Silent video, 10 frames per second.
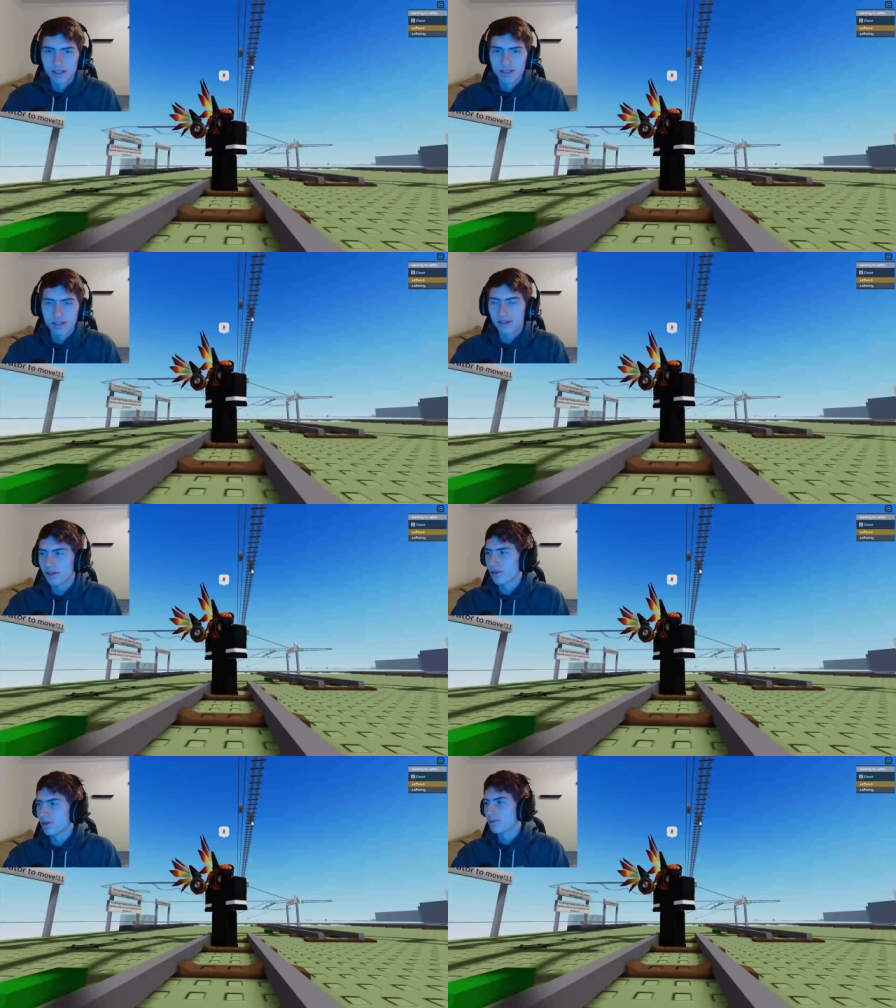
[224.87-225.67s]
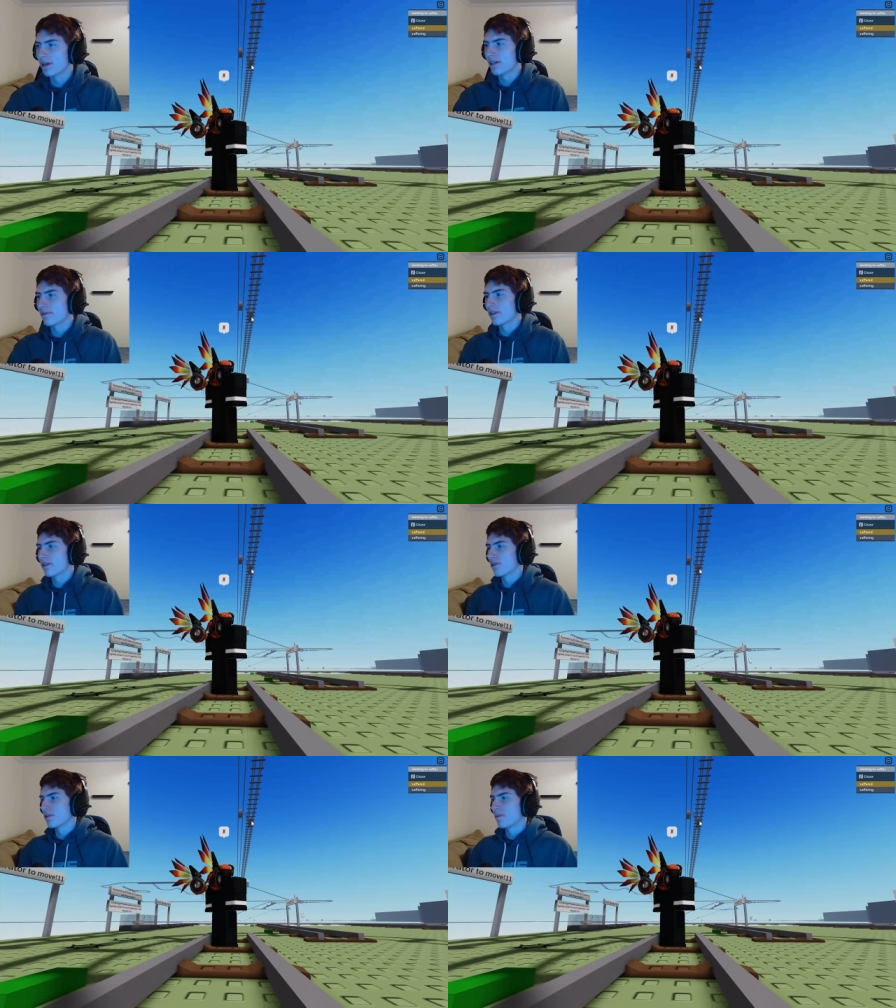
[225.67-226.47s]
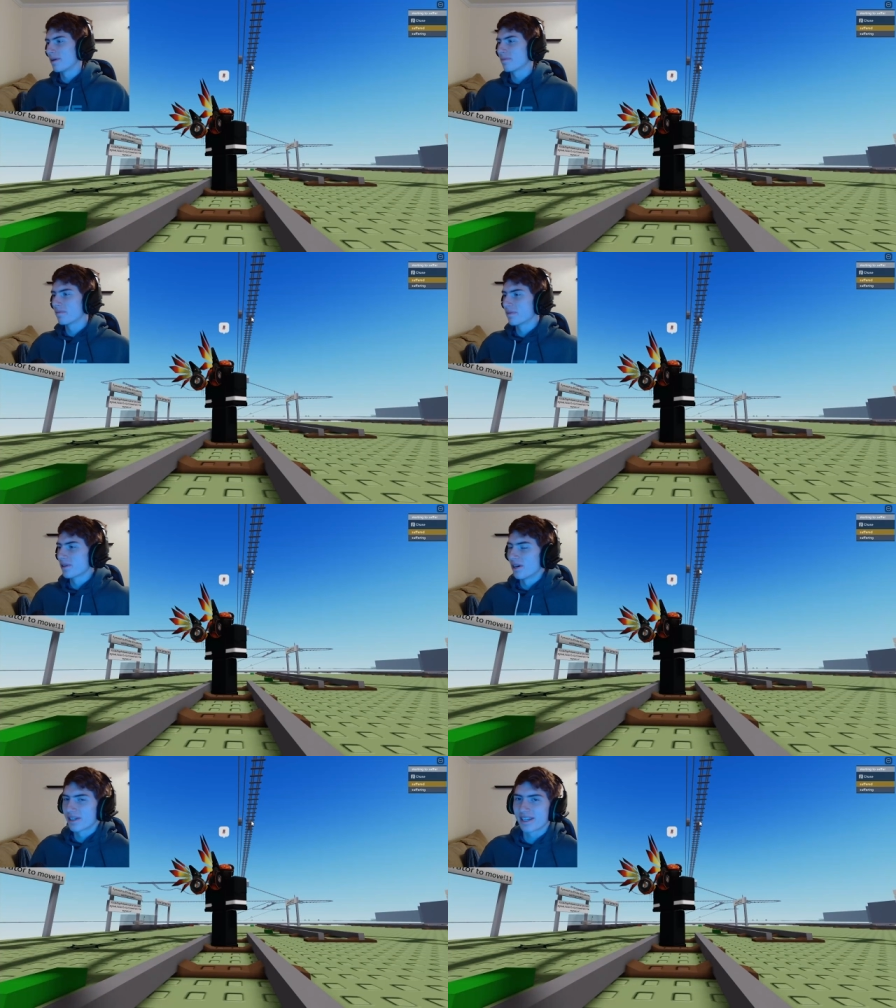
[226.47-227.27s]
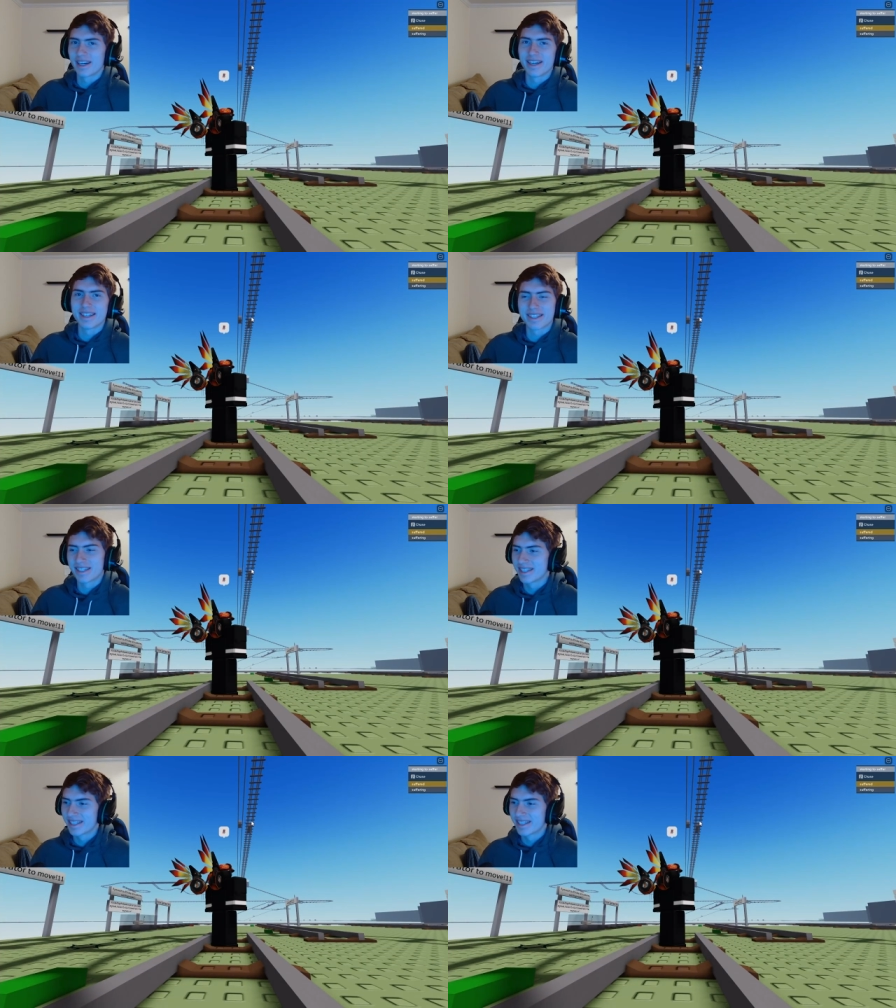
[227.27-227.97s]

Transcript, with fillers: there, there goes my, there goes my cart, guys.